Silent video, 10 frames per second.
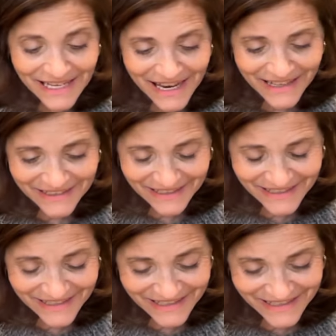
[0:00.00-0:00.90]

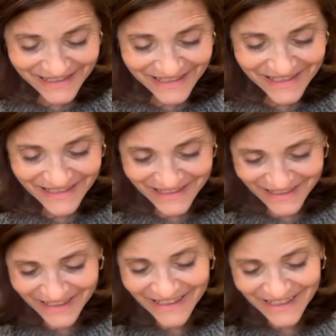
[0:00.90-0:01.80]

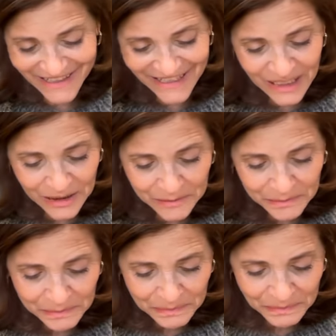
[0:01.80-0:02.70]

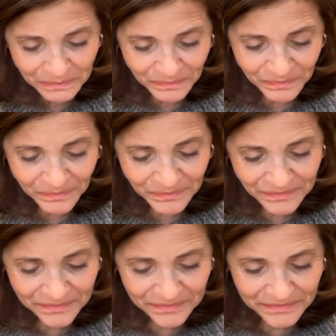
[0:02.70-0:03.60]

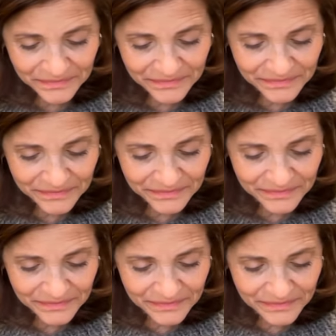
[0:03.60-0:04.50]

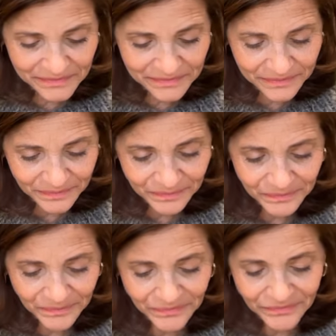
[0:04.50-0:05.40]

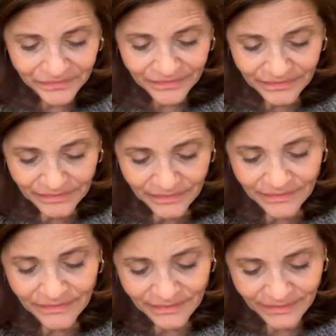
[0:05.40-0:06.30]

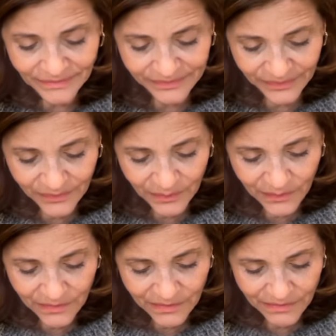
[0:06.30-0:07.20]

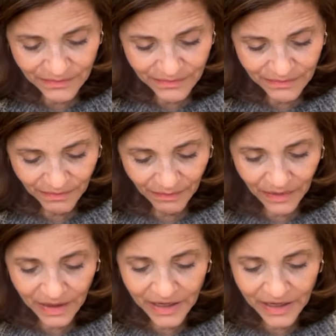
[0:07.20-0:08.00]
(not speaking)